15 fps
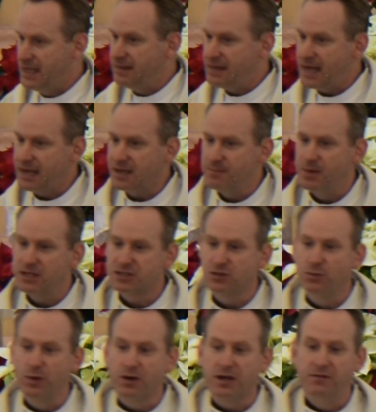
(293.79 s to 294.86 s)
And like a
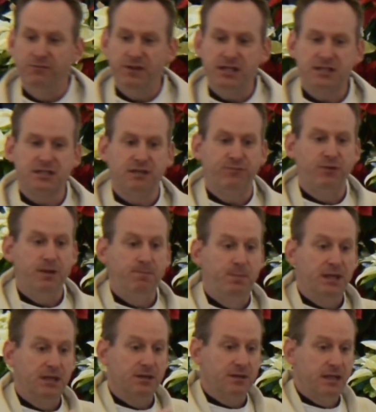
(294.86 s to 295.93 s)
muscle, we're convinced if we
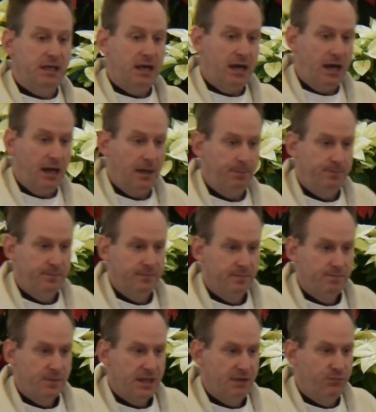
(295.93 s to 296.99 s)
build it
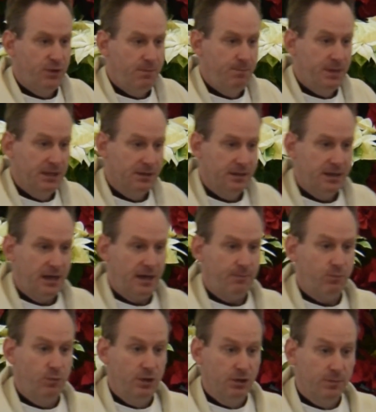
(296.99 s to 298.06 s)
up, if we build it
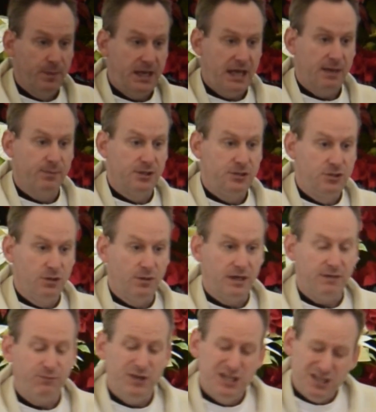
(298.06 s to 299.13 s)
up, we'll be able to do
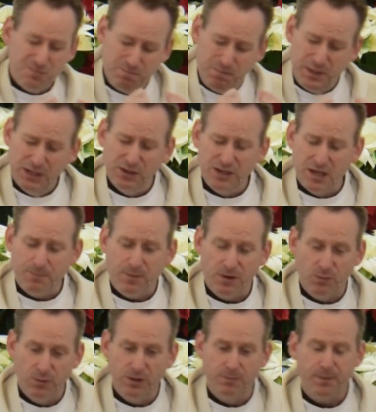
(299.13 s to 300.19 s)
it. If we just build up
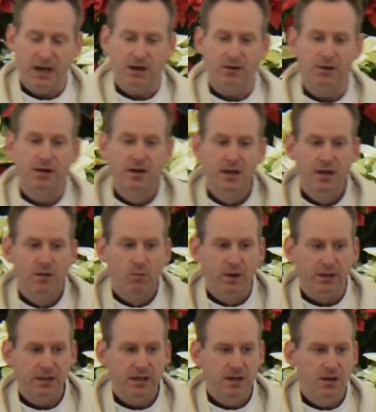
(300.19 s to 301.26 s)
our willpower.
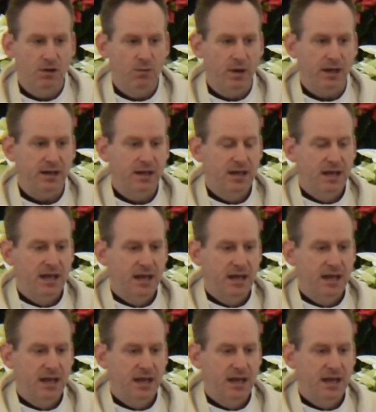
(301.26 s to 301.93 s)
Well, you know what?